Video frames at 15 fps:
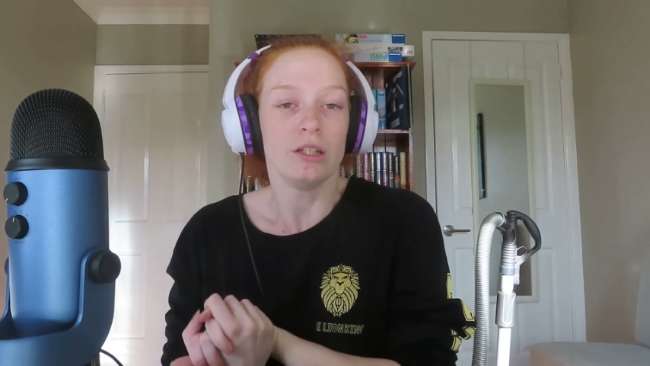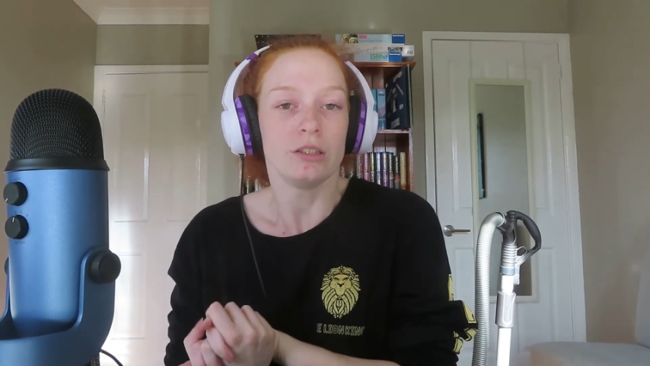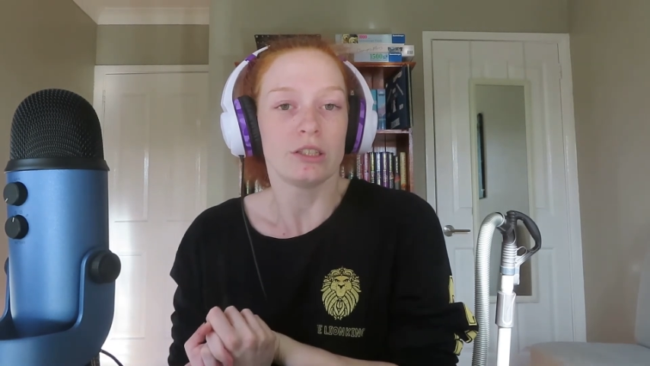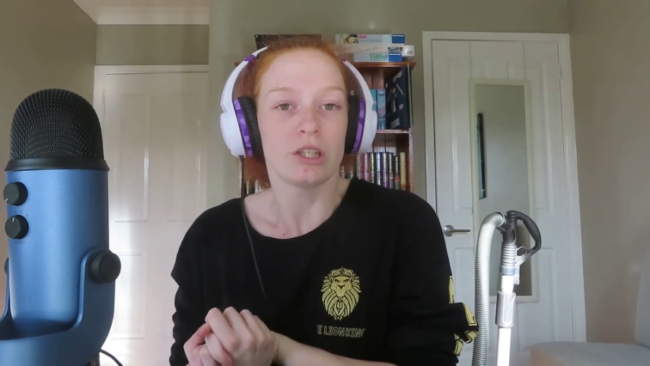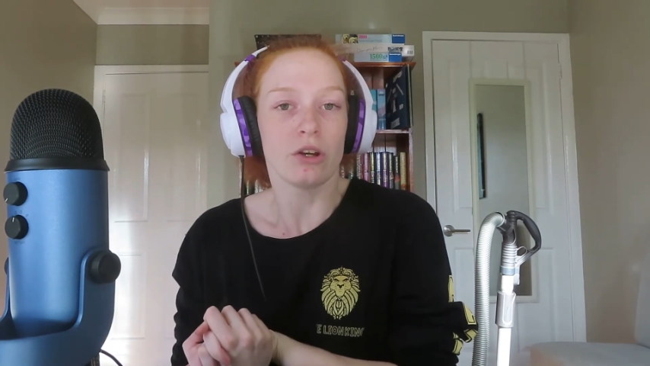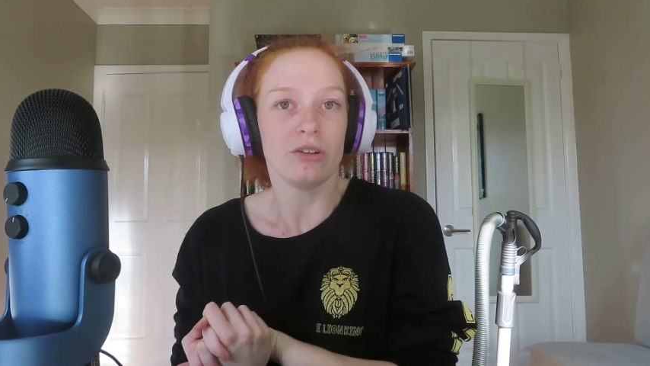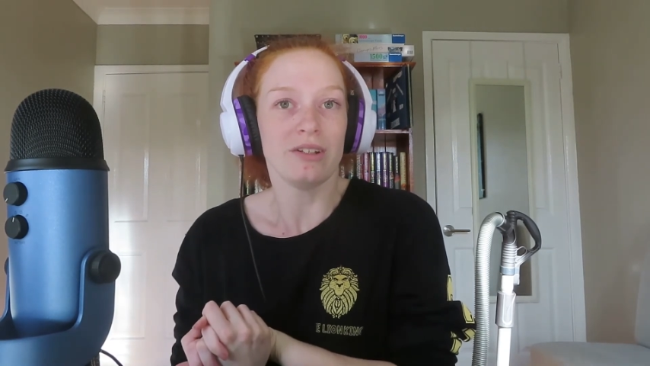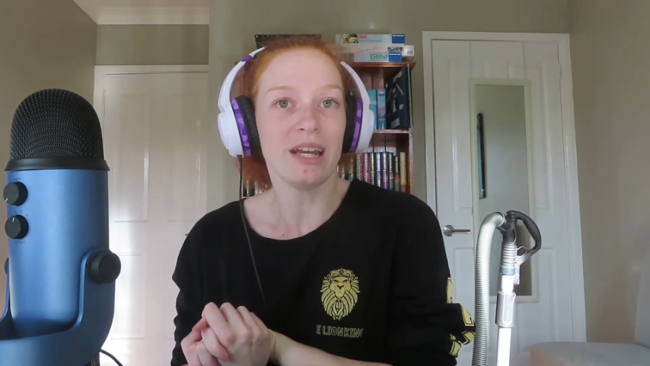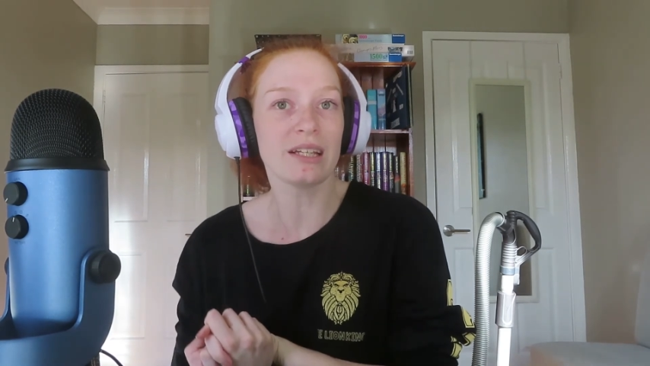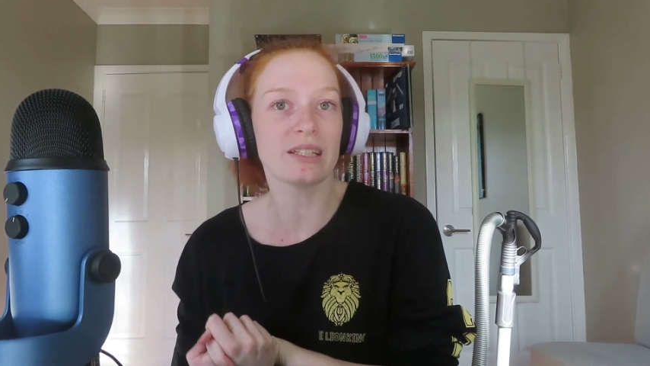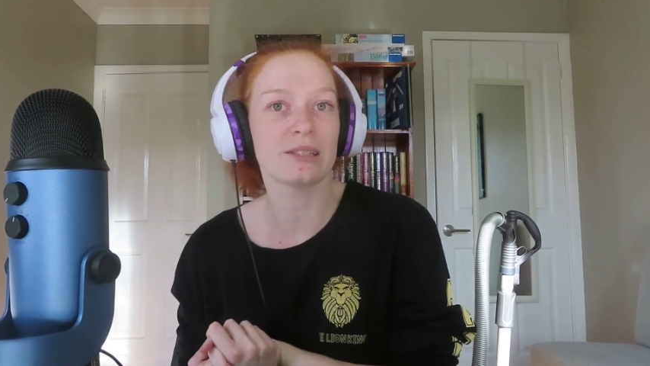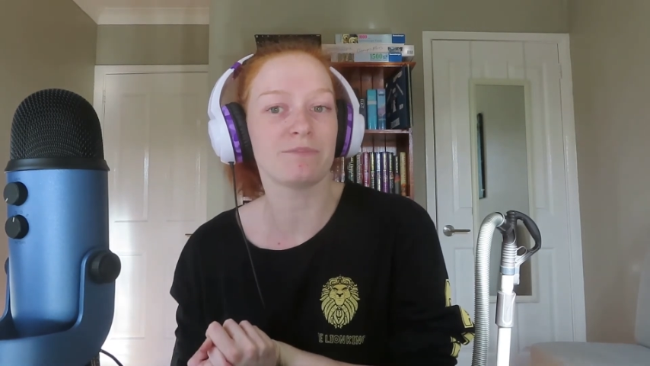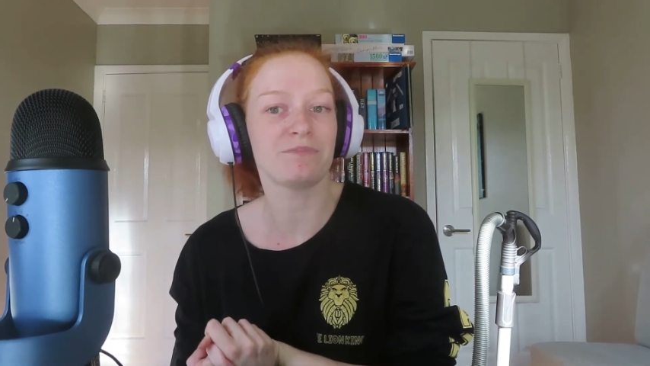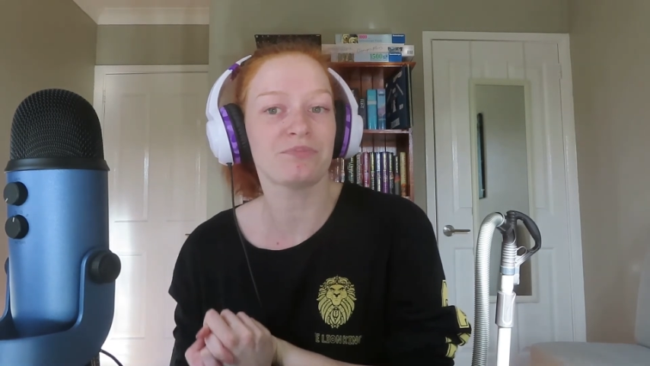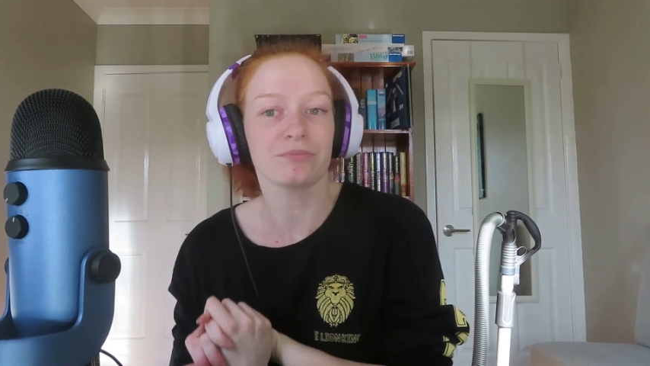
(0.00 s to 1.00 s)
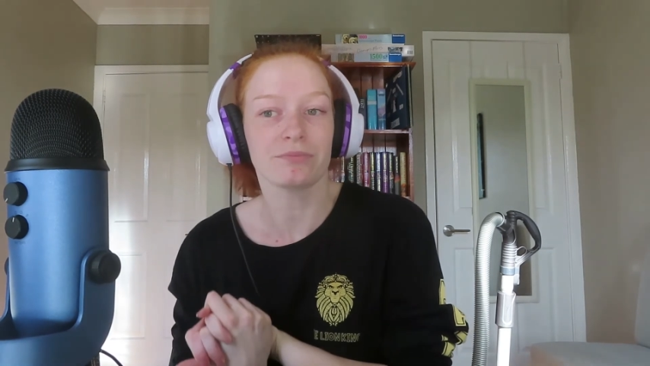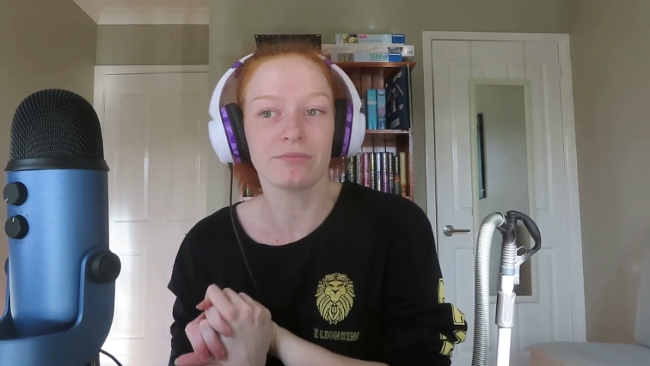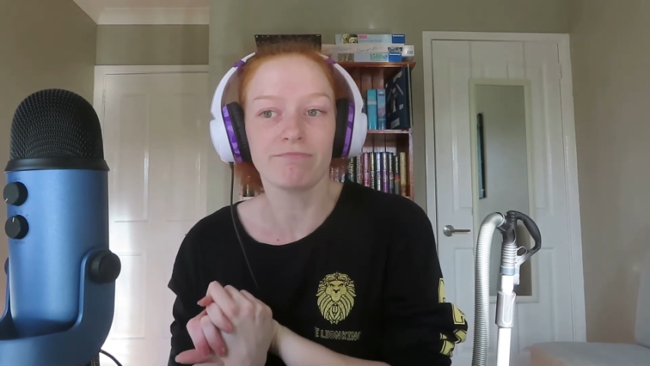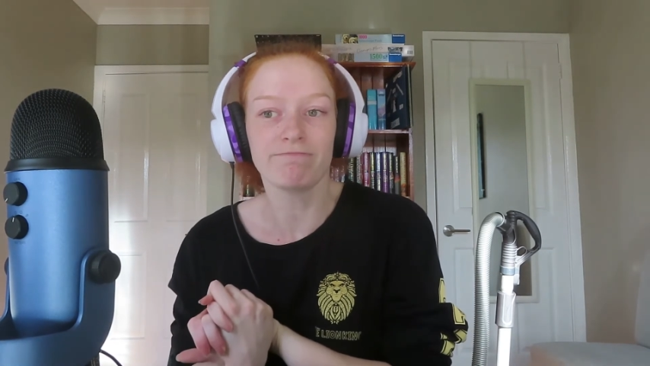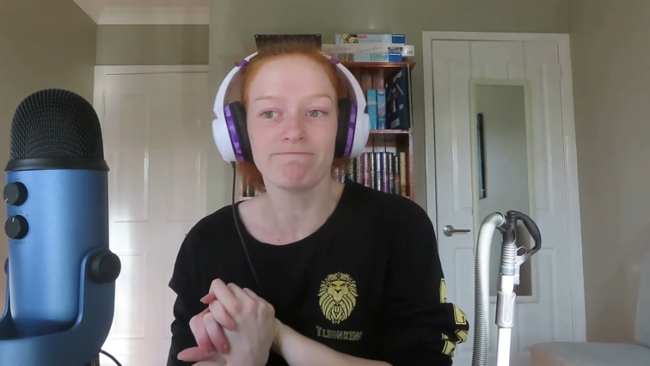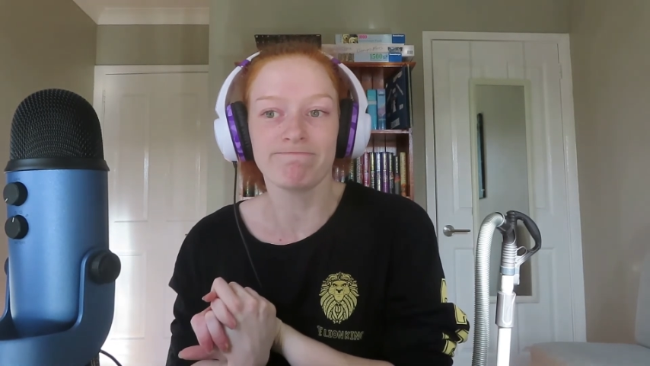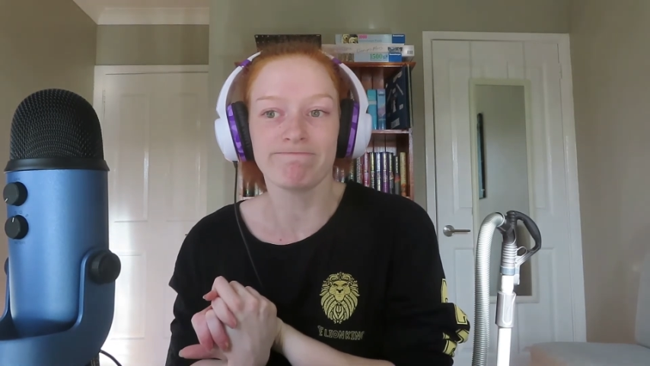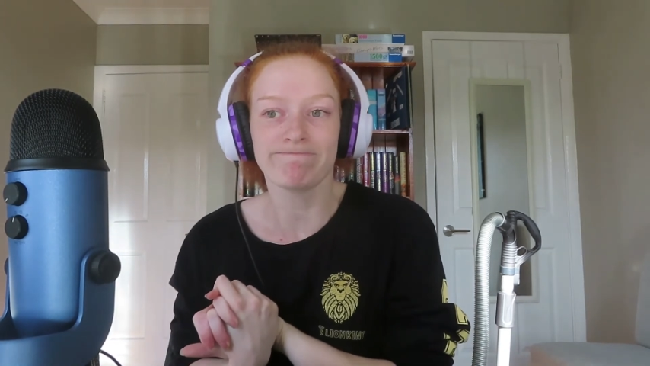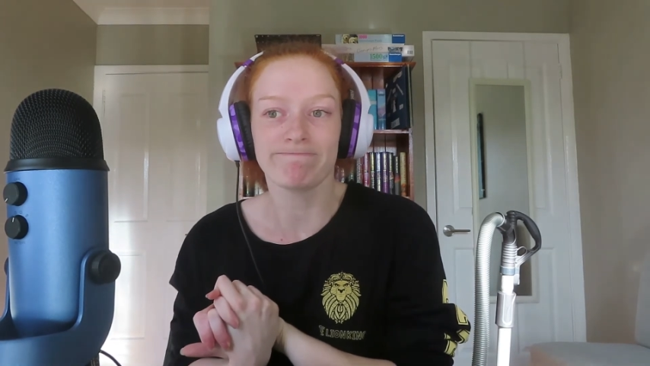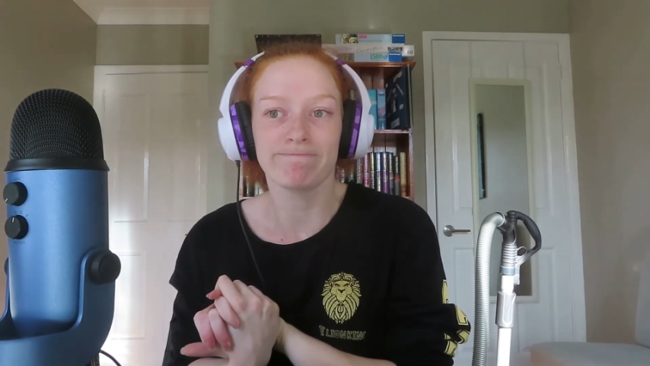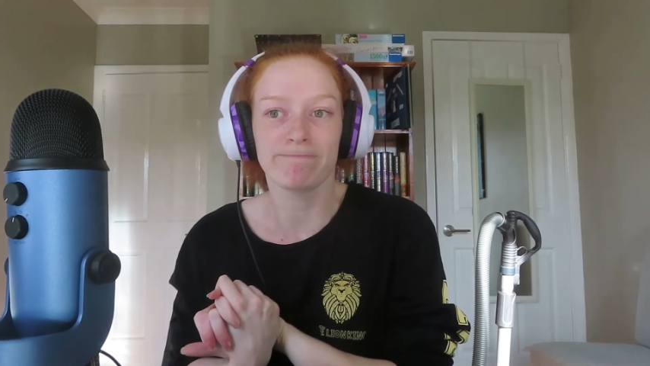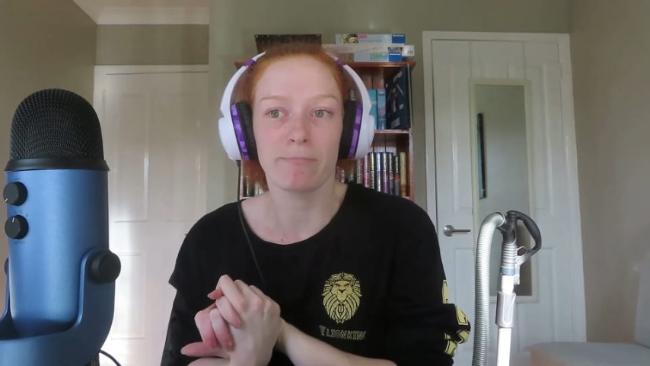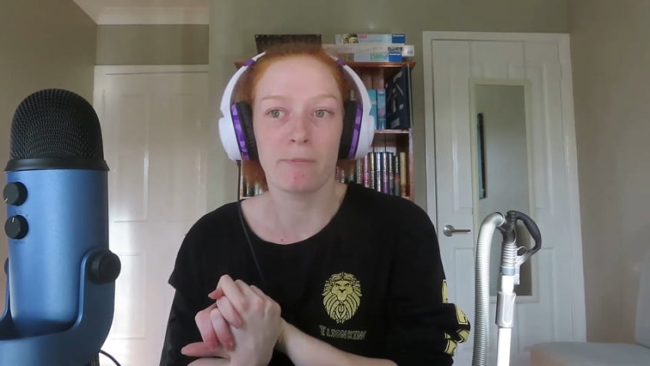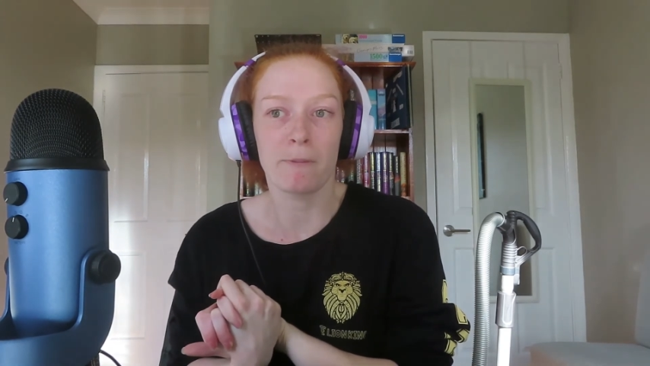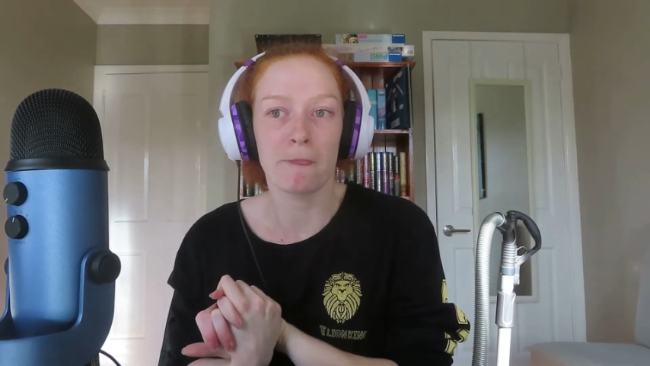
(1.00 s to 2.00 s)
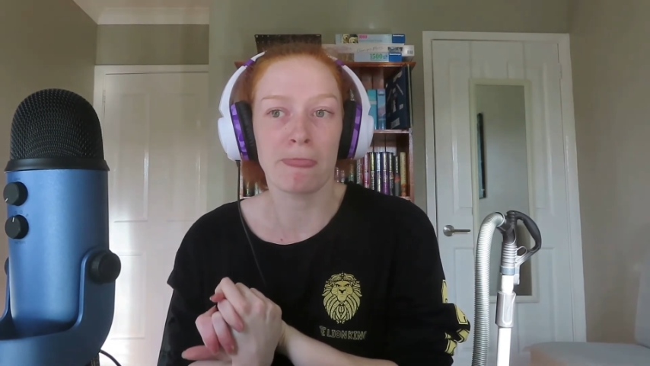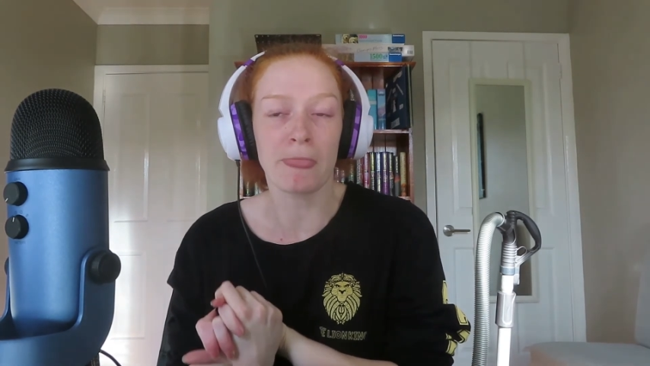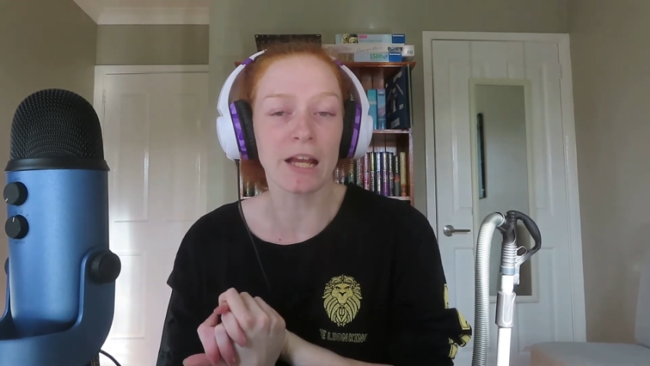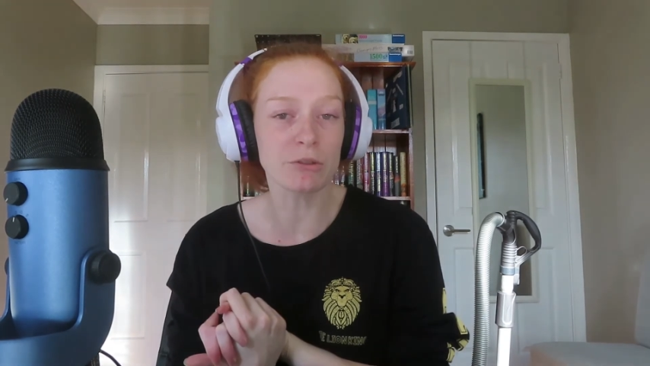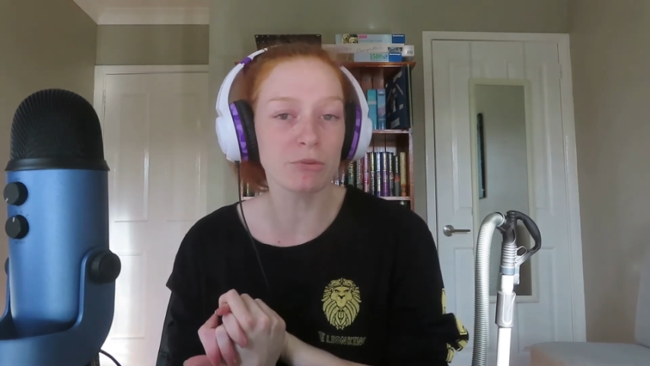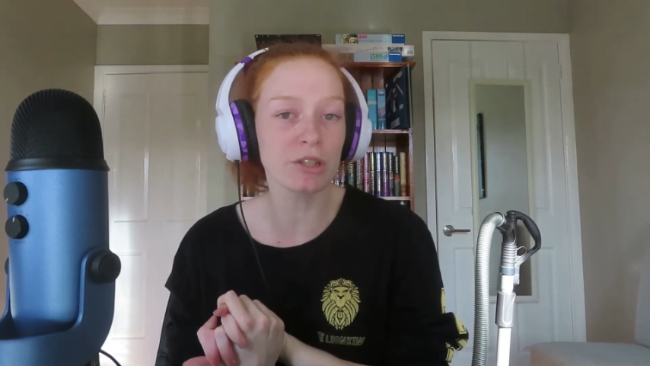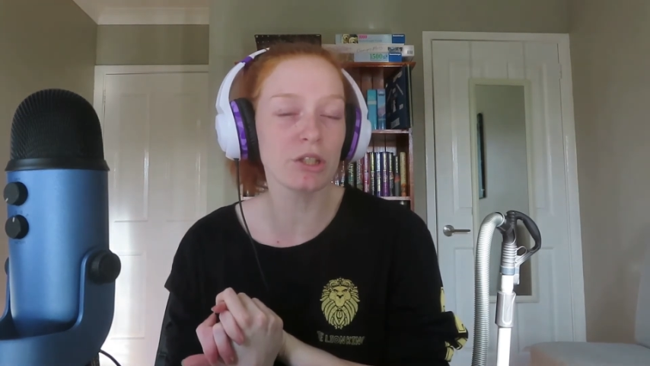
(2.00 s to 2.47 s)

So yes, that's